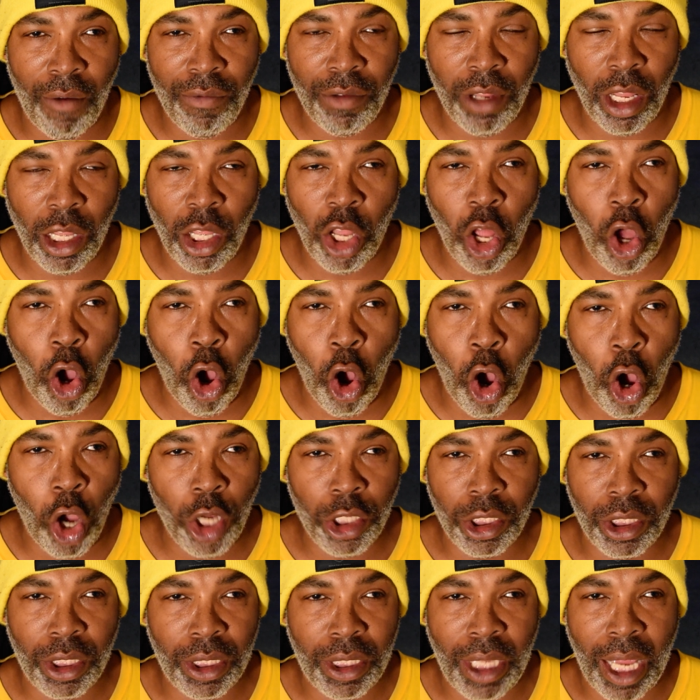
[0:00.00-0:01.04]

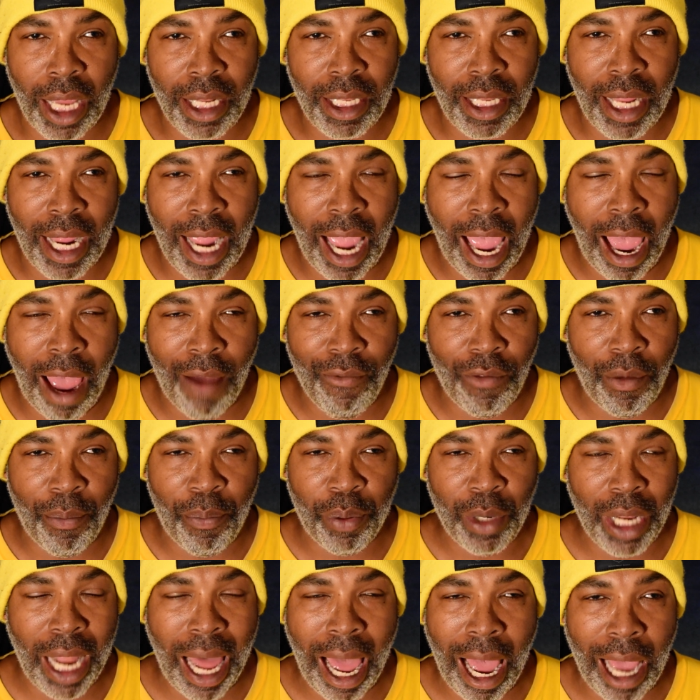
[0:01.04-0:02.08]
laws that they have
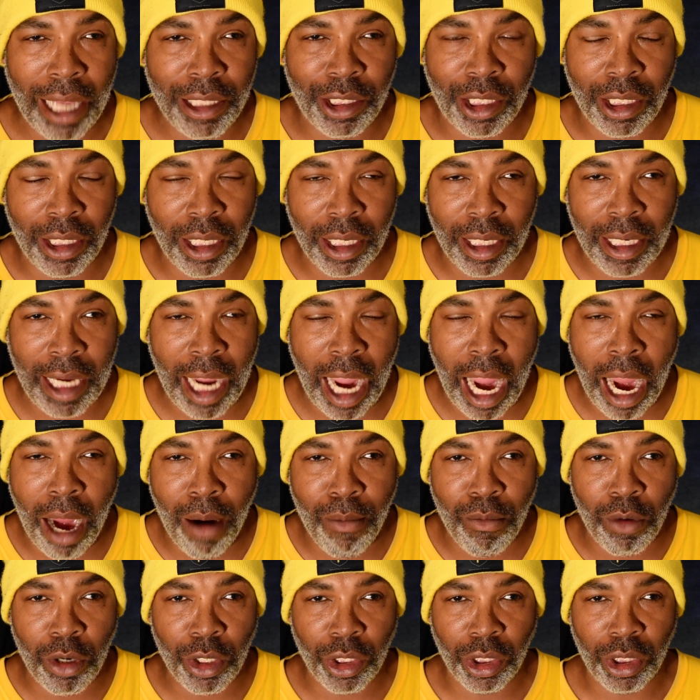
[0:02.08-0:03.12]
applied to the
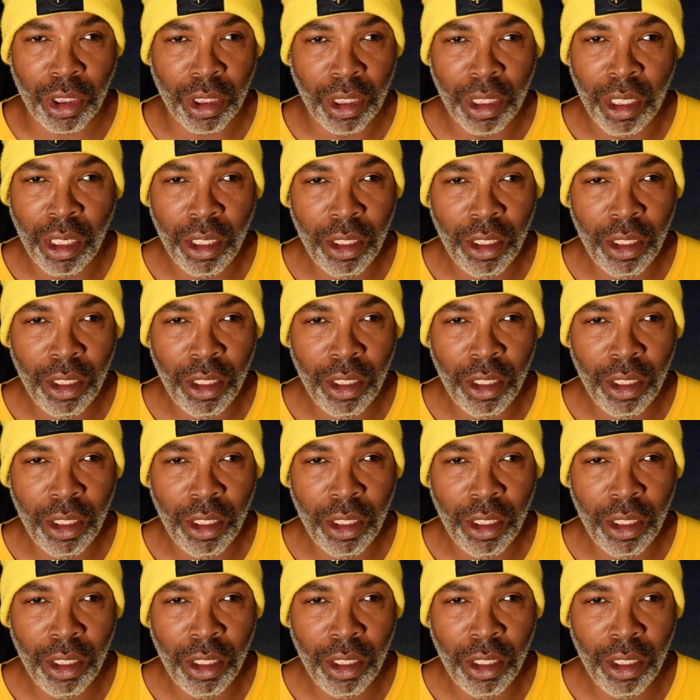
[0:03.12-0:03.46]
cameras.